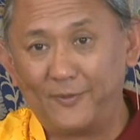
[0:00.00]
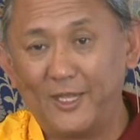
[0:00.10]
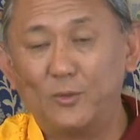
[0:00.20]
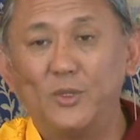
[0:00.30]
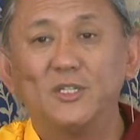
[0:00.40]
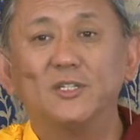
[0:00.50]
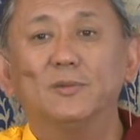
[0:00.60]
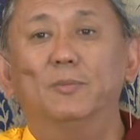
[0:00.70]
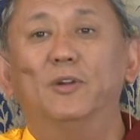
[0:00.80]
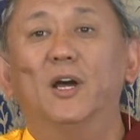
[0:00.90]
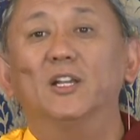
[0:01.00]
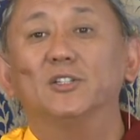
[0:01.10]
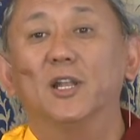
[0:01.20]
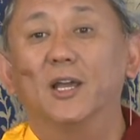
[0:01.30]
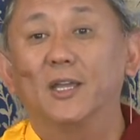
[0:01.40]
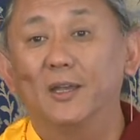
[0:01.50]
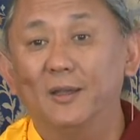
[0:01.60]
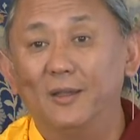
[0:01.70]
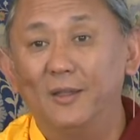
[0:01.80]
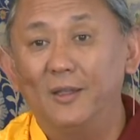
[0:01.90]
that which is mirage-like,
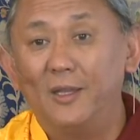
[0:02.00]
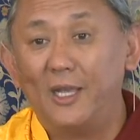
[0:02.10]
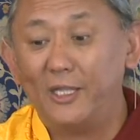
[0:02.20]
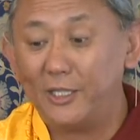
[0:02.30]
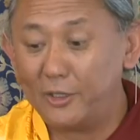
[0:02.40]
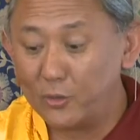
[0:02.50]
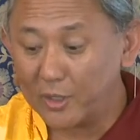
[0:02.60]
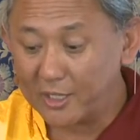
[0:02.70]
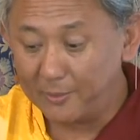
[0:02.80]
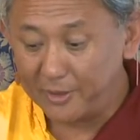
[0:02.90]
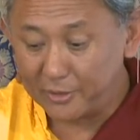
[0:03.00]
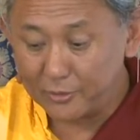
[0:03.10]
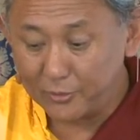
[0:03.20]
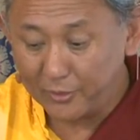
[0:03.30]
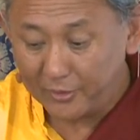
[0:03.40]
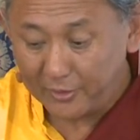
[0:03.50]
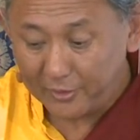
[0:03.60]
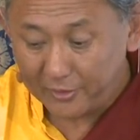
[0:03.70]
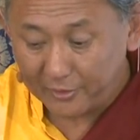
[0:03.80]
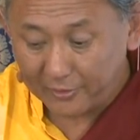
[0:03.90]
and then you are coming to
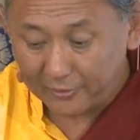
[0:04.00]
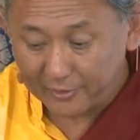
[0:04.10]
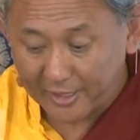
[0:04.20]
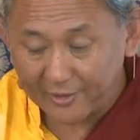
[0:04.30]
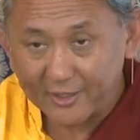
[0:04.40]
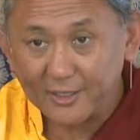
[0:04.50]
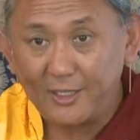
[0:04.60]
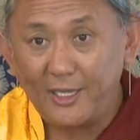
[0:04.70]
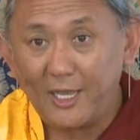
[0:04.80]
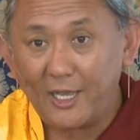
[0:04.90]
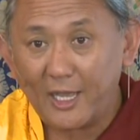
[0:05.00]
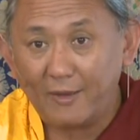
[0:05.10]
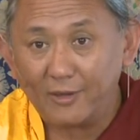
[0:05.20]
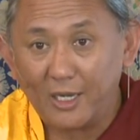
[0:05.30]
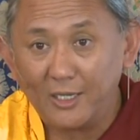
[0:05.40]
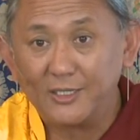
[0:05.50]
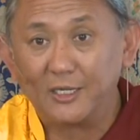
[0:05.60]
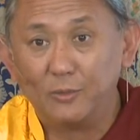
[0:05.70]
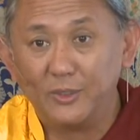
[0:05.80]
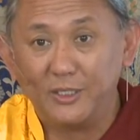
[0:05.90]
directly have a
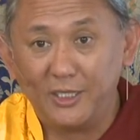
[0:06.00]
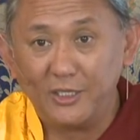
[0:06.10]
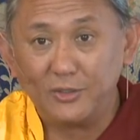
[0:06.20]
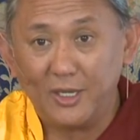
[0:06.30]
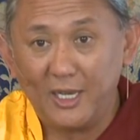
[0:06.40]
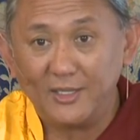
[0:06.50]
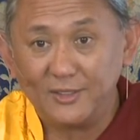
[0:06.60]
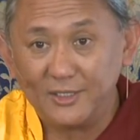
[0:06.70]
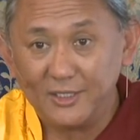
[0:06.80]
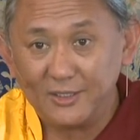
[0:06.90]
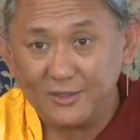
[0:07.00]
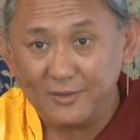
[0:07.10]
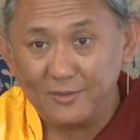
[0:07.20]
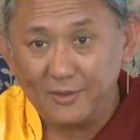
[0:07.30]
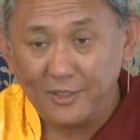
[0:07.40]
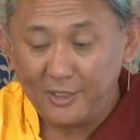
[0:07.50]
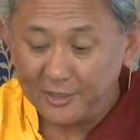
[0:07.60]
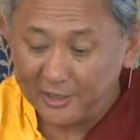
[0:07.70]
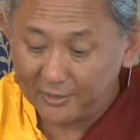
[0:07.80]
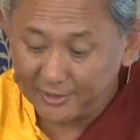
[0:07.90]
contact with the nature as it is.
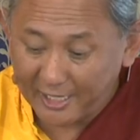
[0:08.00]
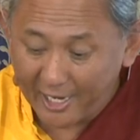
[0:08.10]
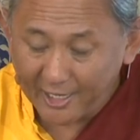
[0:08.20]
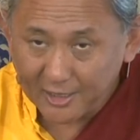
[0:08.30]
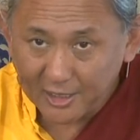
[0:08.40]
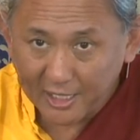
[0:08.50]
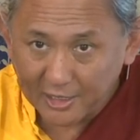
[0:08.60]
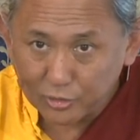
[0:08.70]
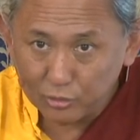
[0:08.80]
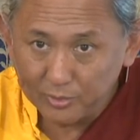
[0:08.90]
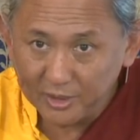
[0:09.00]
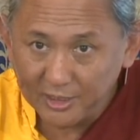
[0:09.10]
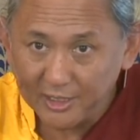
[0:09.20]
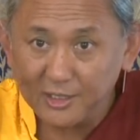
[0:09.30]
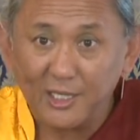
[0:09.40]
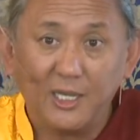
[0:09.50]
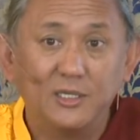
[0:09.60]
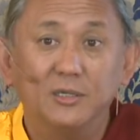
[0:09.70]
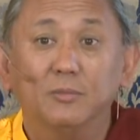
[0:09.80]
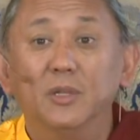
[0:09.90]
Now that has to be the
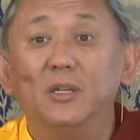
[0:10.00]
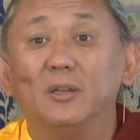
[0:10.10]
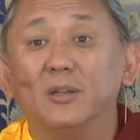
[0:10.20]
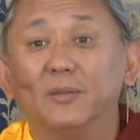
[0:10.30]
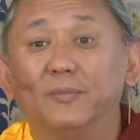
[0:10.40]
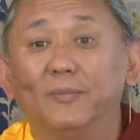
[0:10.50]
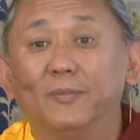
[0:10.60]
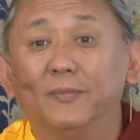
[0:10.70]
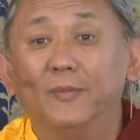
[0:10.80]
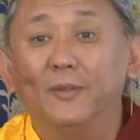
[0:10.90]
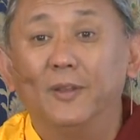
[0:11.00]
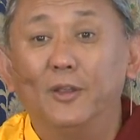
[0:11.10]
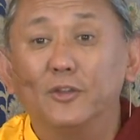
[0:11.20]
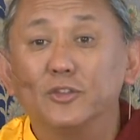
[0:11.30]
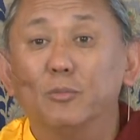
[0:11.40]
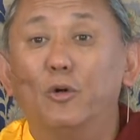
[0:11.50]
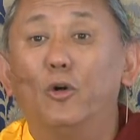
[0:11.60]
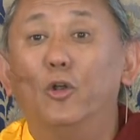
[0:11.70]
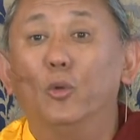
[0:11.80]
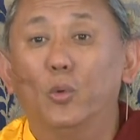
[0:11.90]
enlightenment,
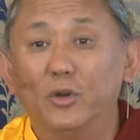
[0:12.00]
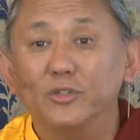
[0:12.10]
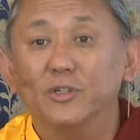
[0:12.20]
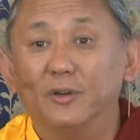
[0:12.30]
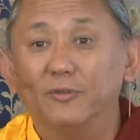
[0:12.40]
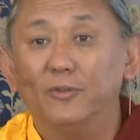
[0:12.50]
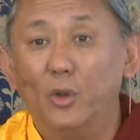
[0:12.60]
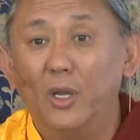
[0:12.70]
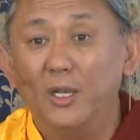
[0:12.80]
small version of your